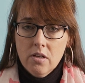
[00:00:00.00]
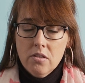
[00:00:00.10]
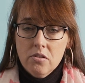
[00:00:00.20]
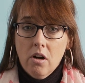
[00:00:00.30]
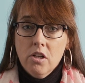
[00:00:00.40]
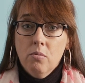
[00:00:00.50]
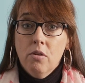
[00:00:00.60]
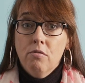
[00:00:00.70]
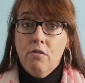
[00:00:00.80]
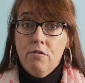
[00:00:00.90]
starting
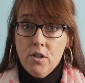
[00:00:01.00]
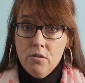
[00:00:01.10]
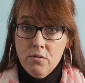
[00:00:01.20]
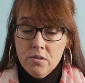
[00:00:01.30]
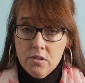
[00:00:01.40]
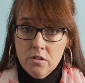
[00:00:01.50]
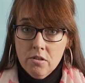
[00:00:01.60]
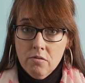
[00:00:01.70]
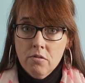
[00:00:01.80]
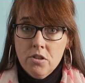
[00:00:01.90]
with refuse,
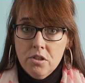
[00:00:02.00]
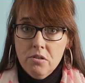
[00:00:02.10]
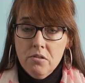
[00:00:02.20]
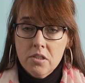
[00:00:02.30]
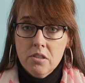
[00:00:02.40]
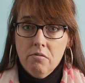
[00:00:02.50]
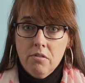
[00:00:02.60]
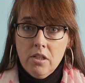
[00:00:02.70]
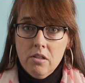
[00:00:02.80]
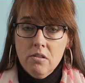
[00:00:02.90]
reduce,
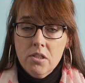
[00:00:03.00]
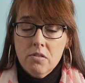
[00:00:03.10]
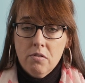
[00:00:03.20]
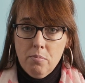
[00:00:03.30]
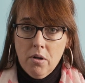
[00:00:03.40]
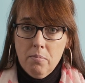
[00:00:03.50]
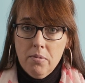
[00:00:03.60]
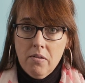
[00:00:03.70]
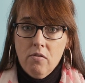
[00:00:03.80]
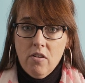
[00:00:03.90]
reuse,
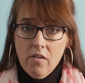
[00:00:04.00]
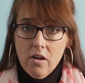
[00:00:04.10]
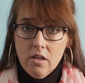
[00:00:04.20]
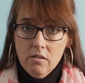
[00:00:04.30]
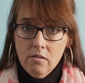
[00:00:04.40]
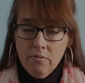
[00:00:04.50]
repurpose, recycle.